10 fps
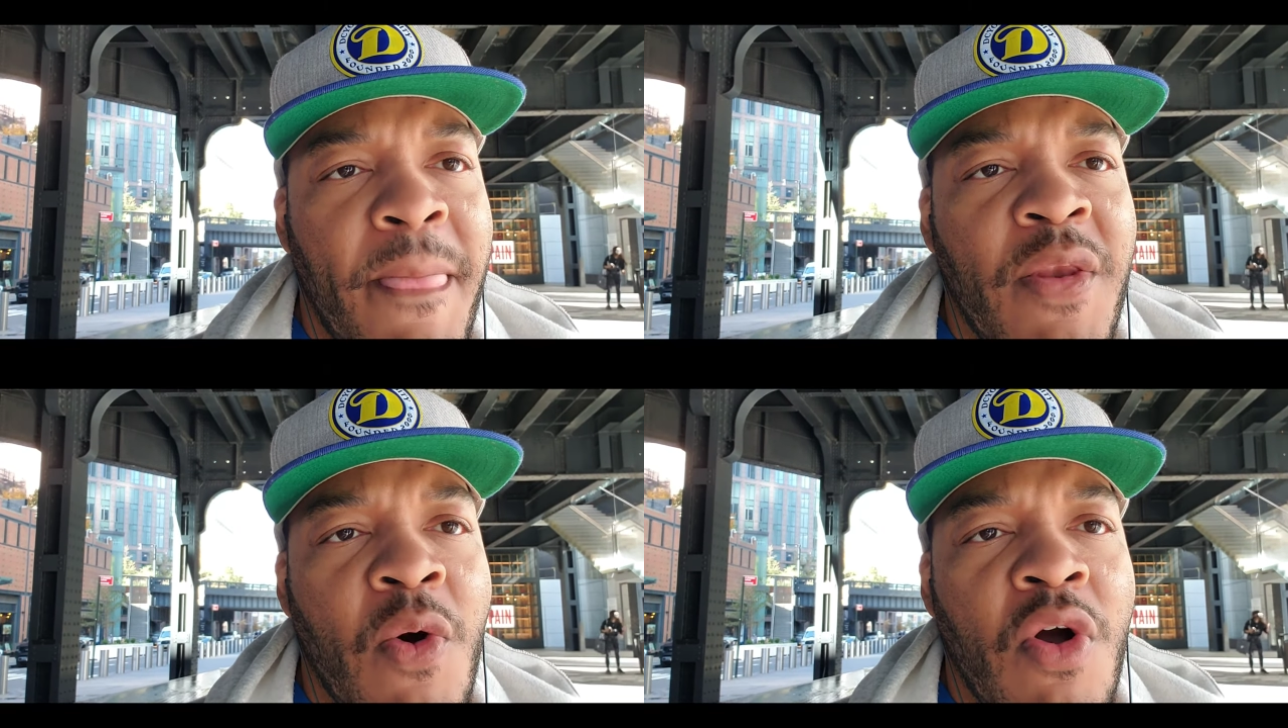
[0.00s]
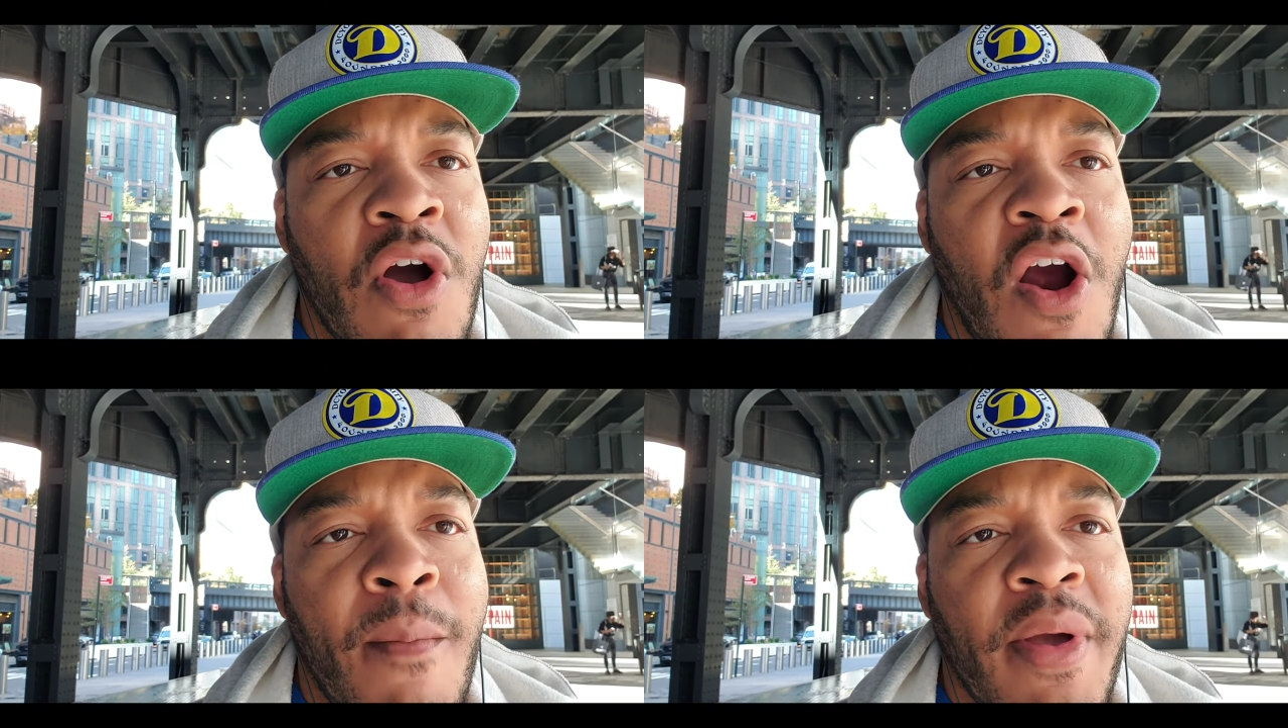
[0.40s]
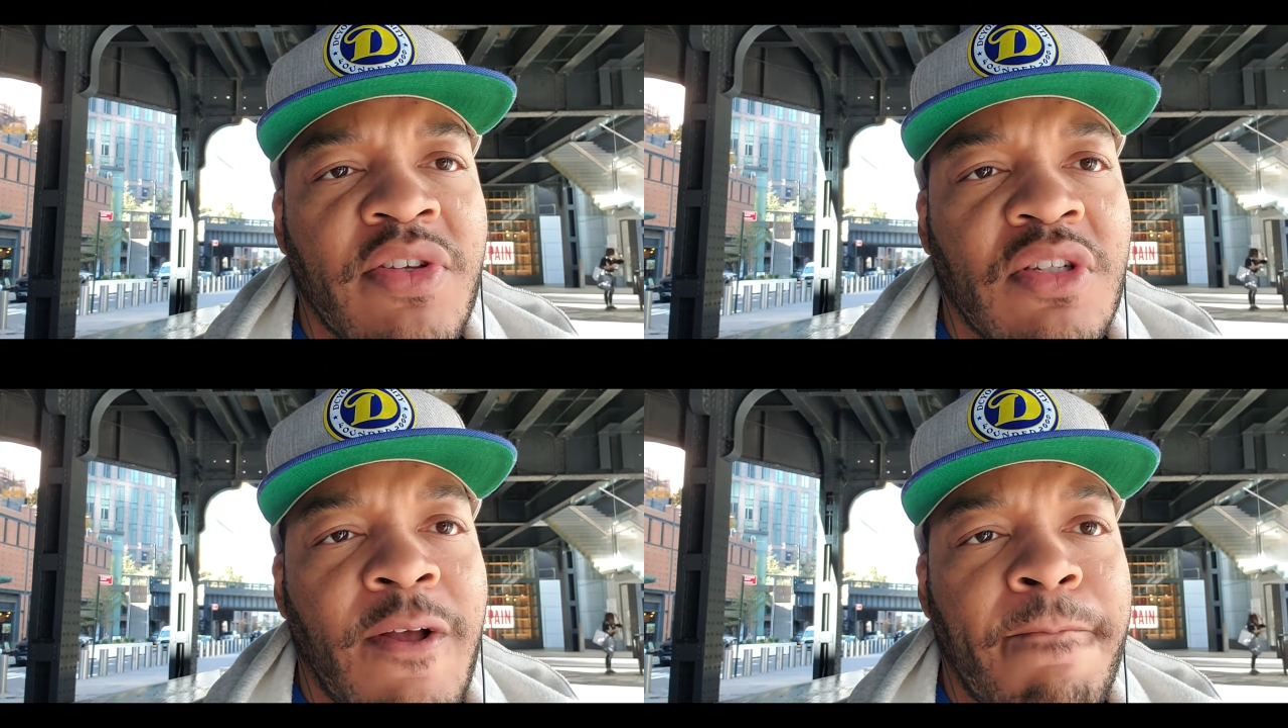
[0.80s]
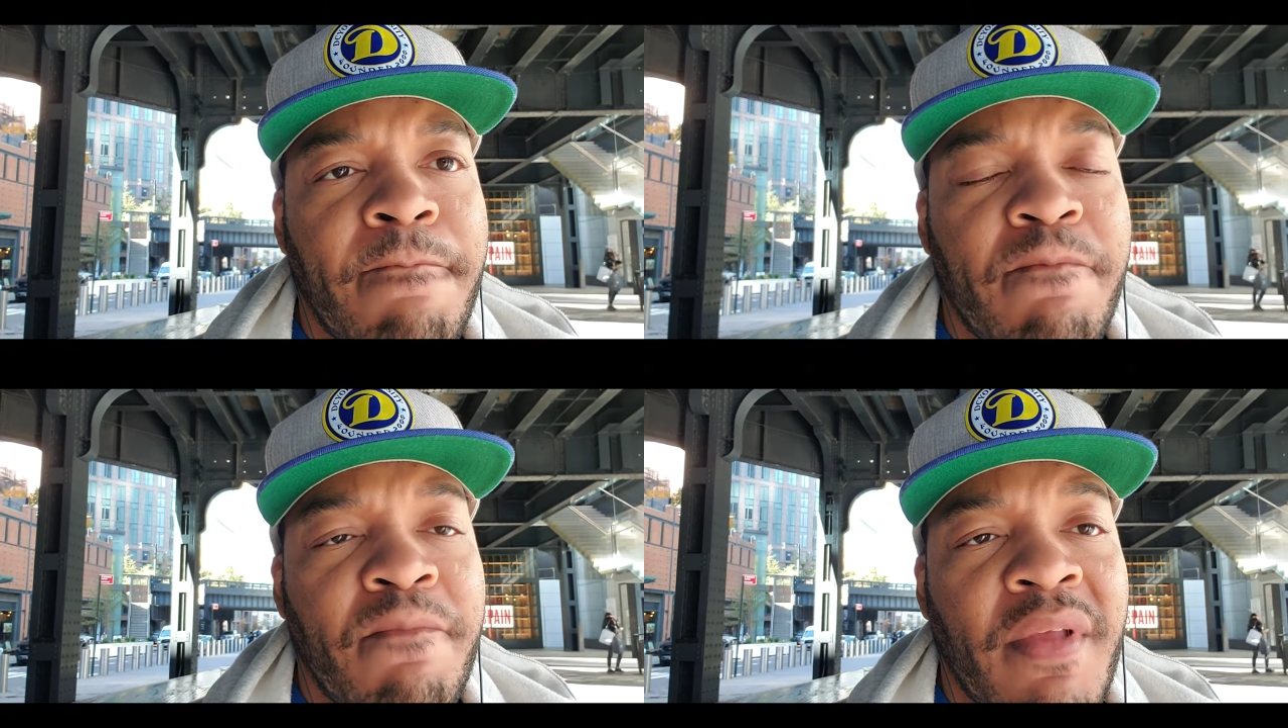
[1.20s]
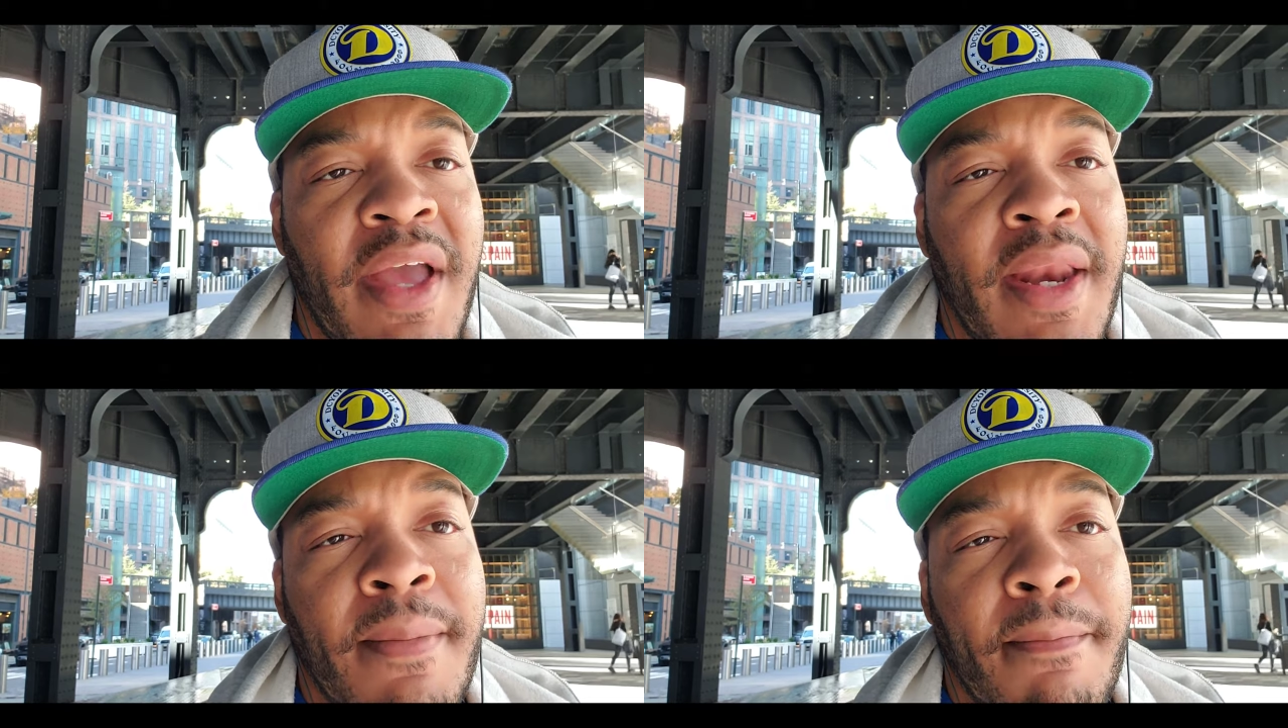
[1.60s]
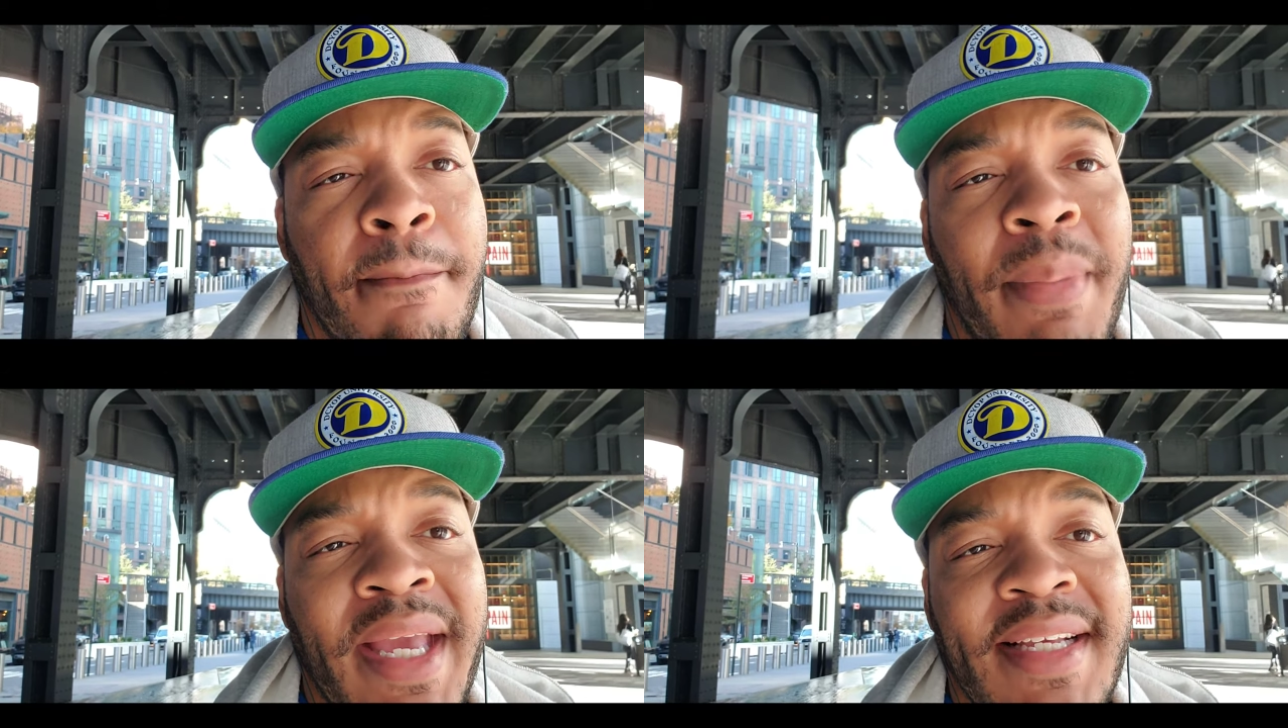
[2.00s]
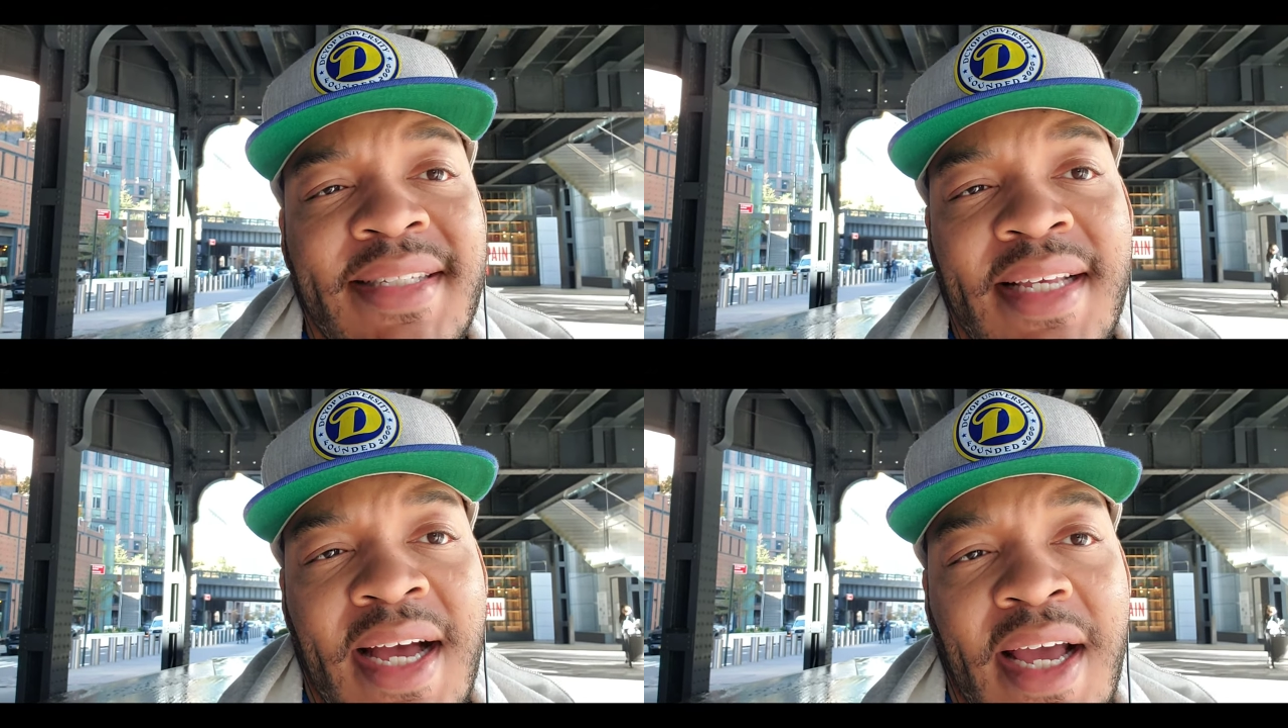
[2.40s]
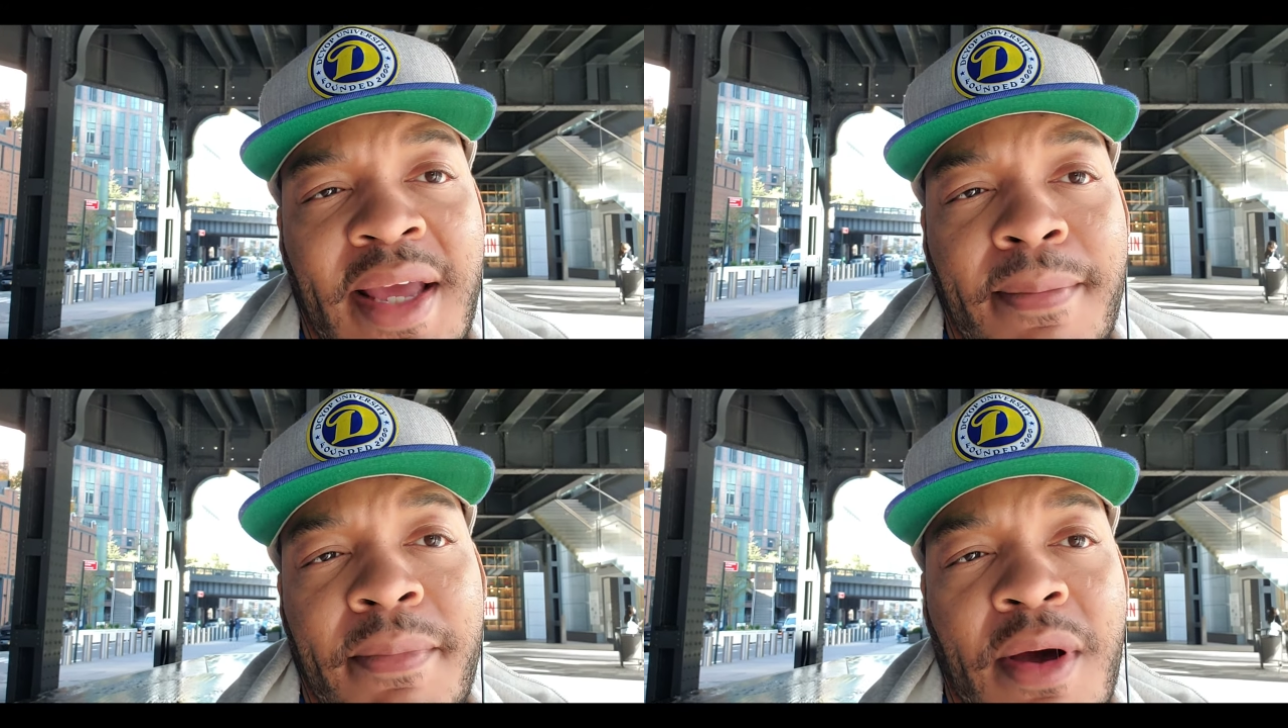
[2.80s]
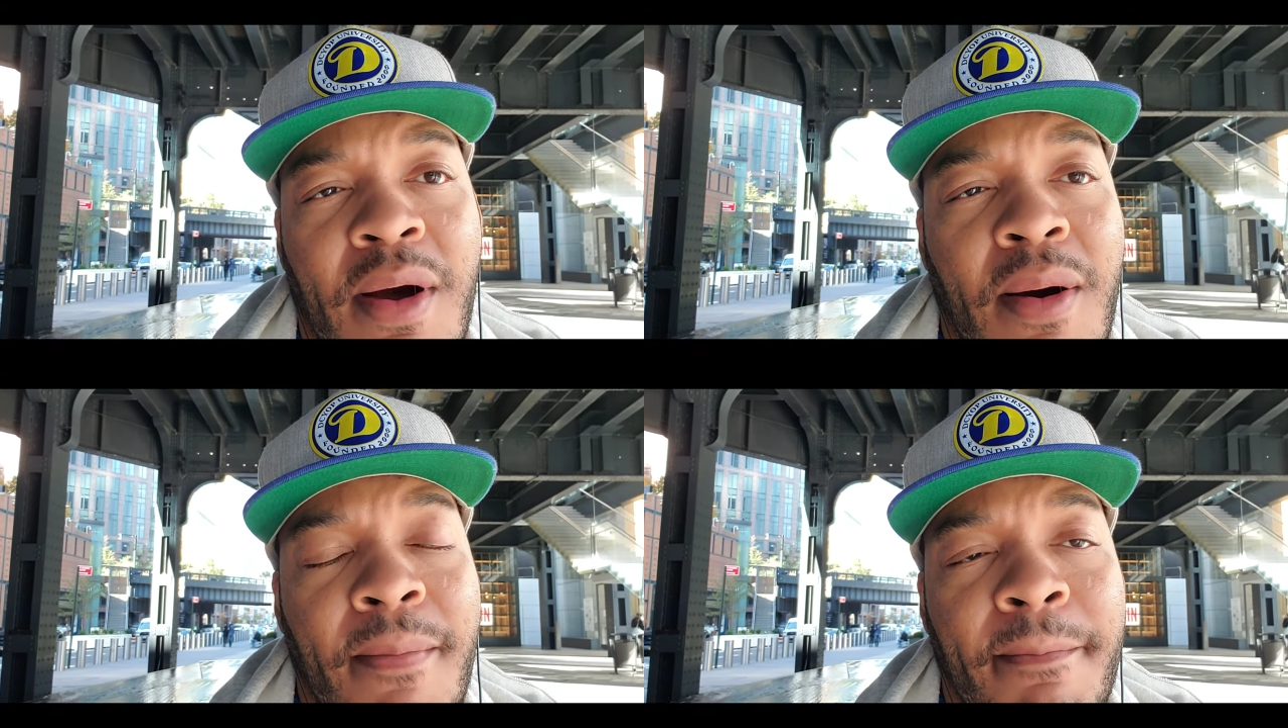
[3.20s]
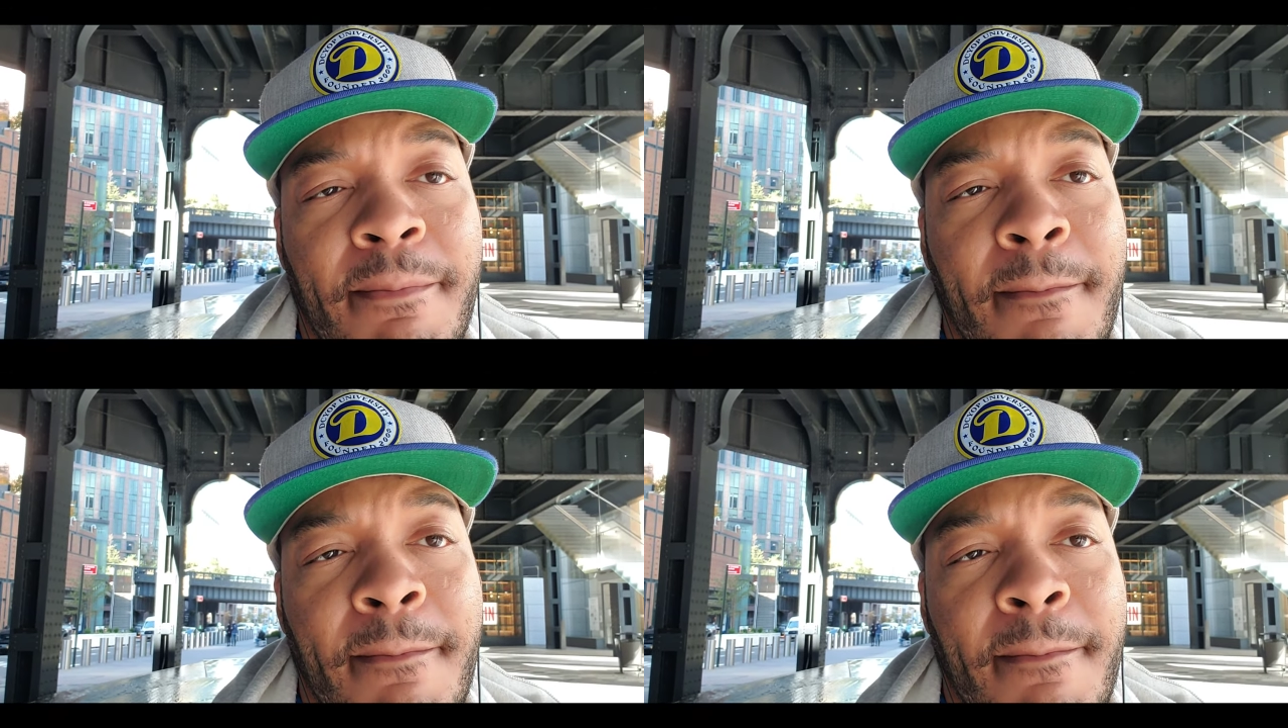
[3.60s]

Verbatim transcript: you know garments in big and size and um,